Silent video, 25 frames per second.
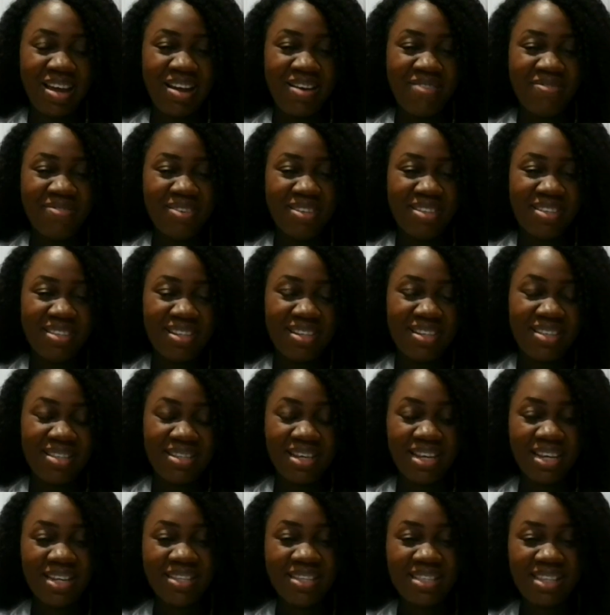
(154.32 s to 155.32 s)
For 6
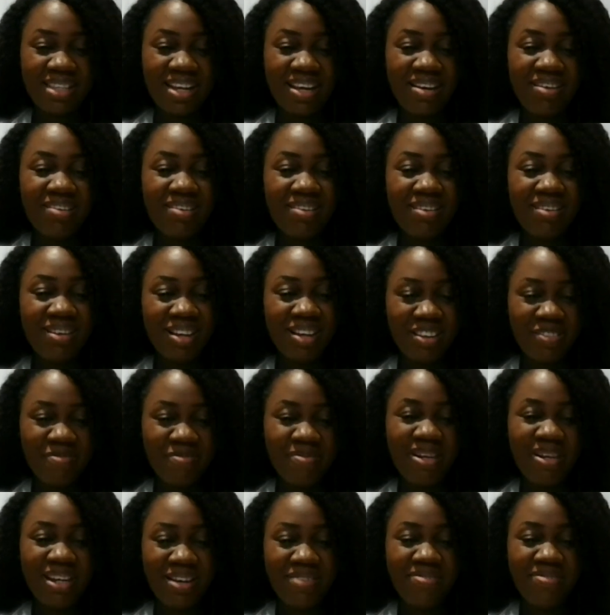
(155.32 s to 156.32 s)
years now. I've
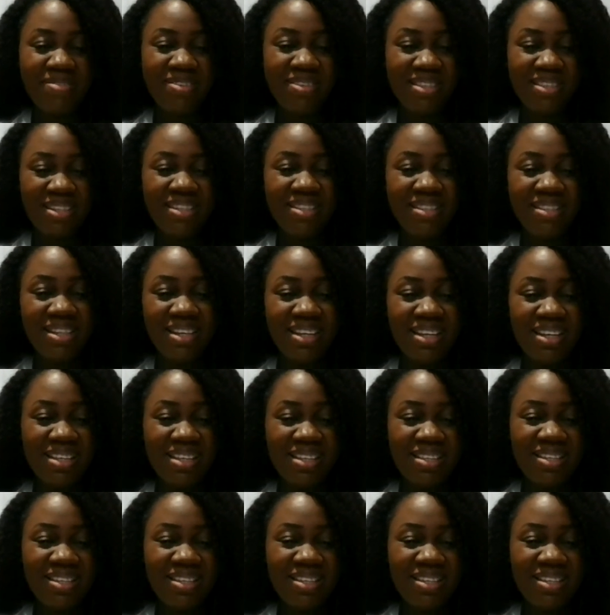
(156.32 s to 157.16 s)
been here for 6 years.